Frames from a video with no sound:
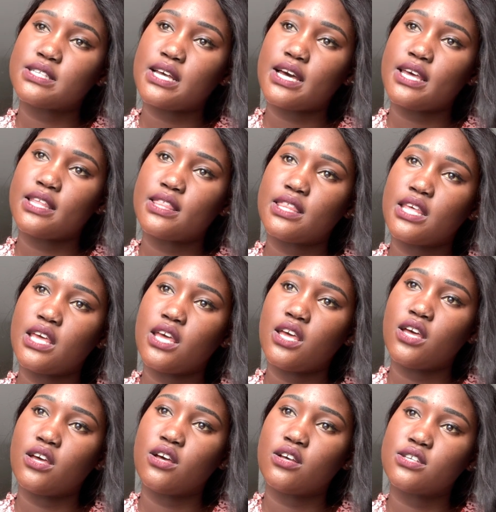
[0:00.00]
I
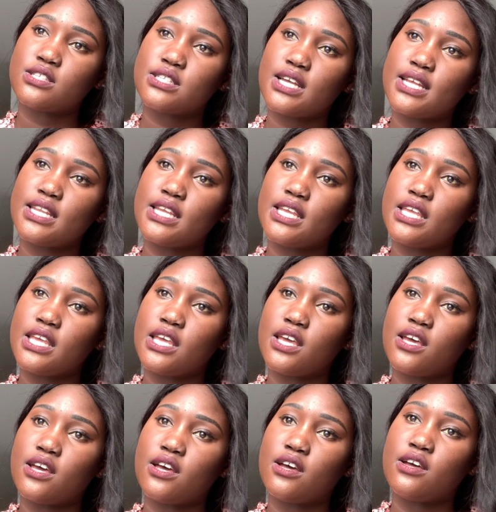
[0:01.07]
think studying
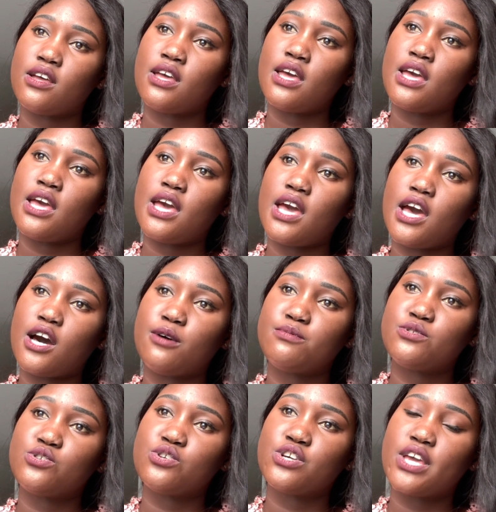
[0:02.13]
here
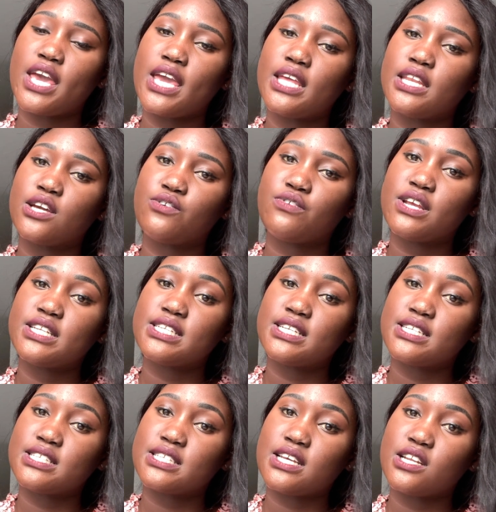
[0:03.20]
helps you gain a great
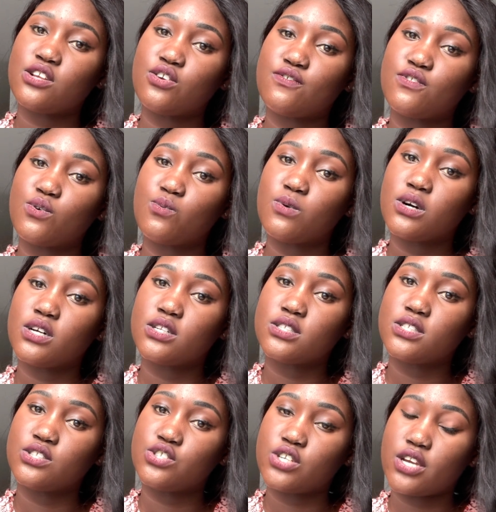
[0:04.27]
understanding of the world
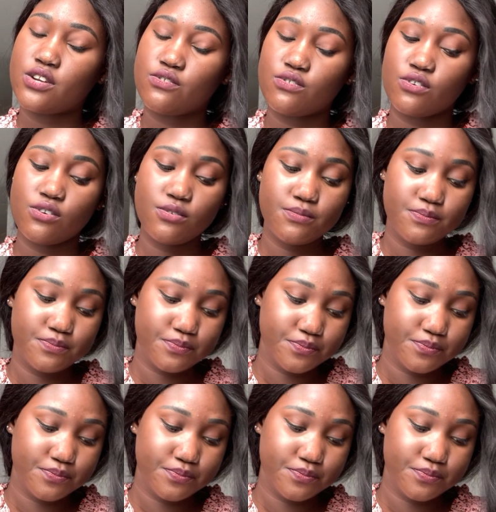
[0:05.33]
in general.